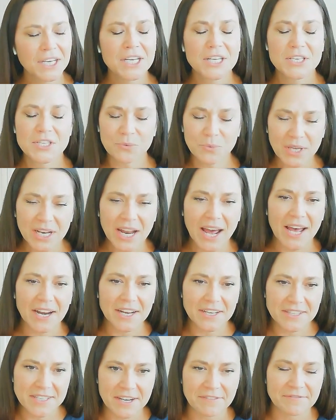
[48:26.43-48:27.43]
So we'd had
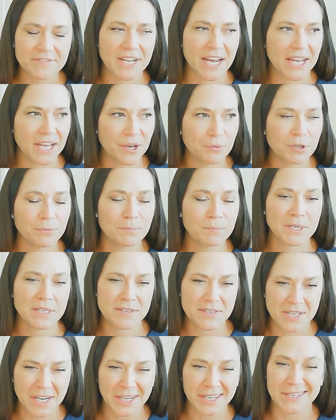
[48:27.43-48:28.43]
a tough night. We'd
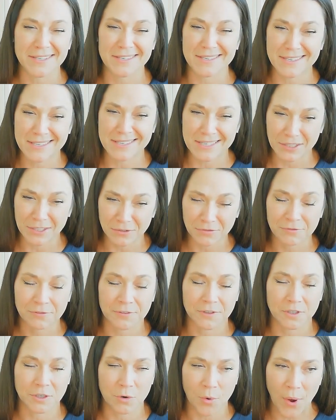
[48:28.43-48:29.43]
been stuck in silt
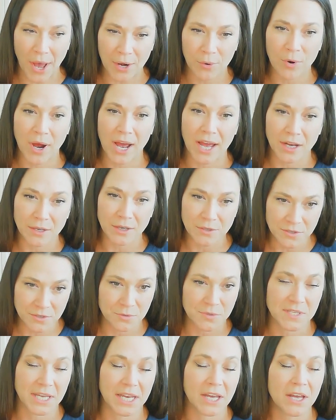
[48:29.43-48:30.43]
for quite a while, so it
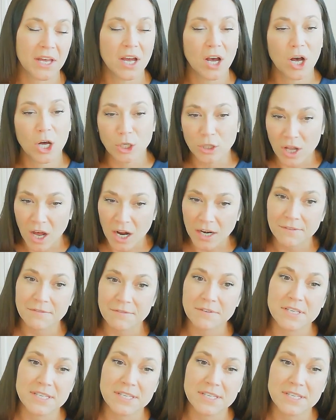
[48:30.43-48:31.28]
was like a lot of